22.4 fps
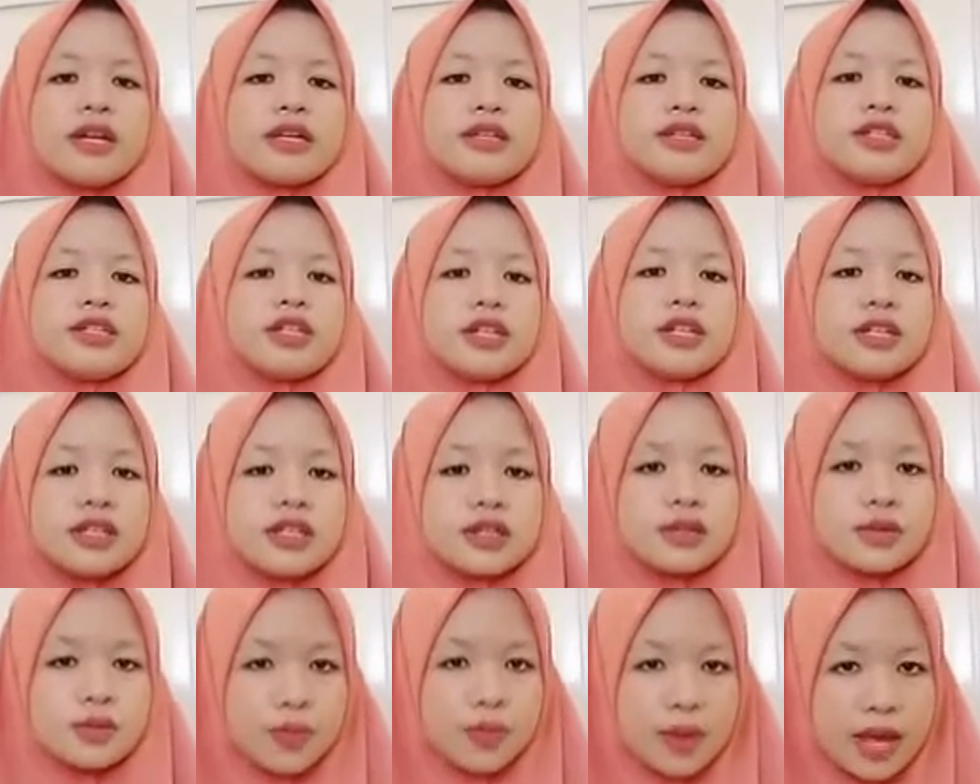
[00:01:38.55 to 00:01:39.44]
the
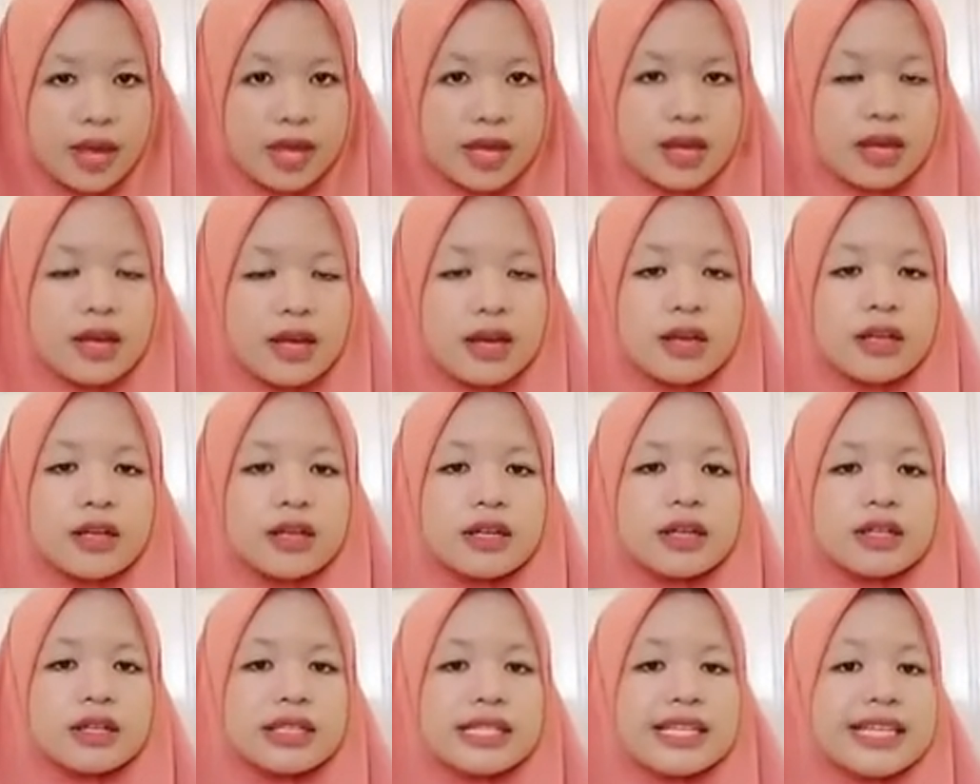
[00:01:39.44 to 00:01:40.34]
shortest way,
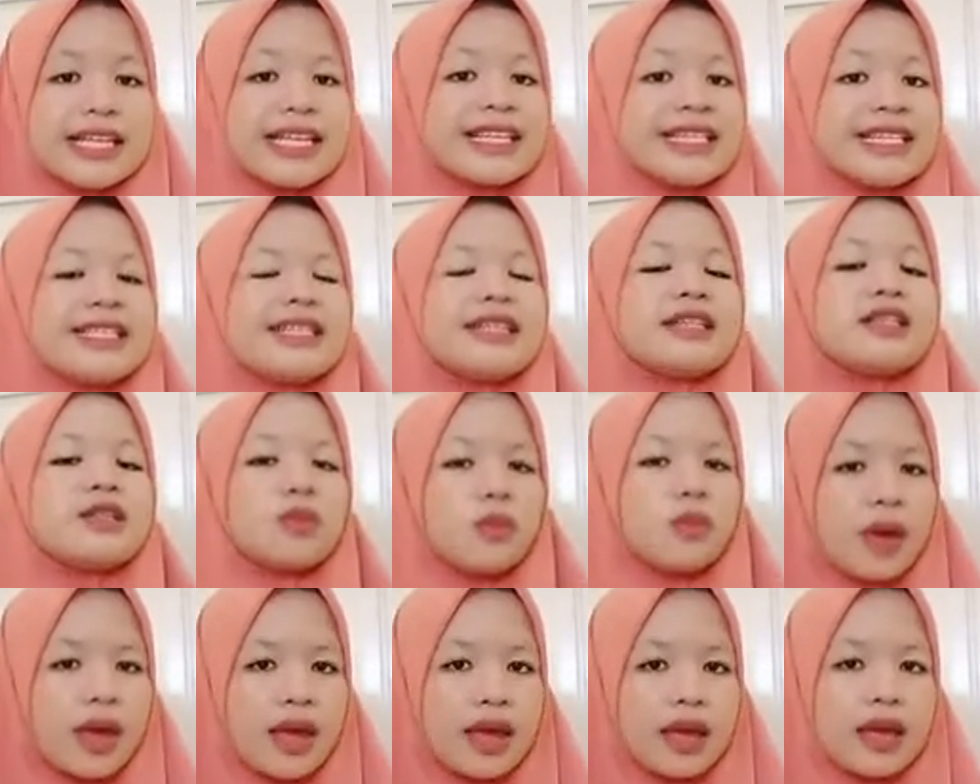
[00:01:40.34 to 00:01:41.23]
the easiest
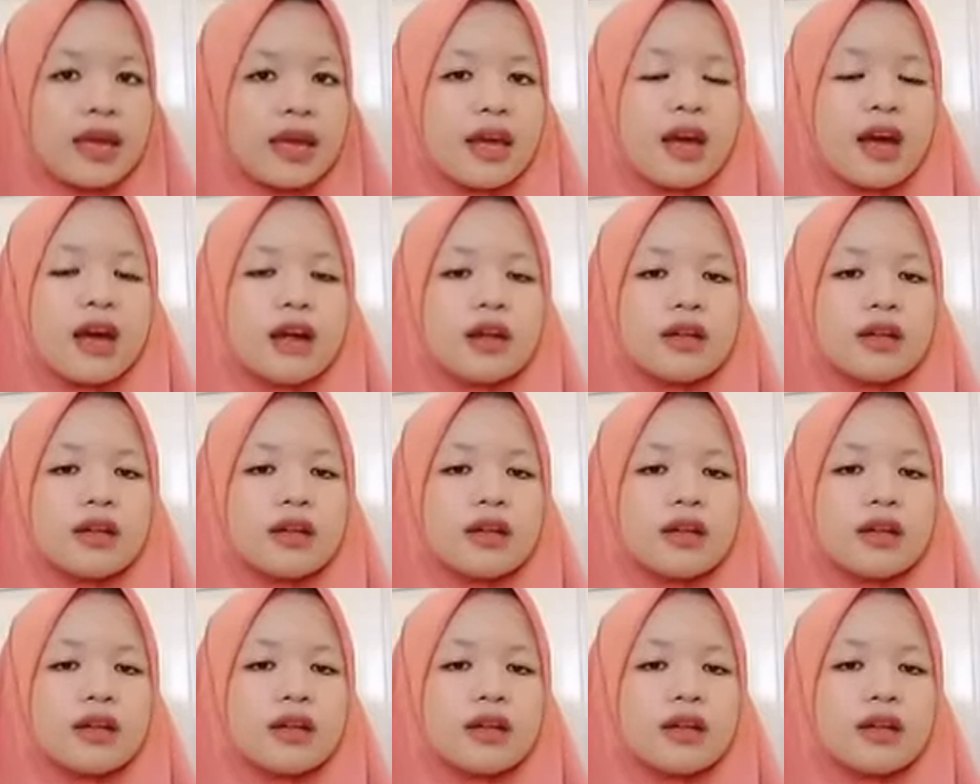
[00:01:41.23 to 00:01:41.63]
way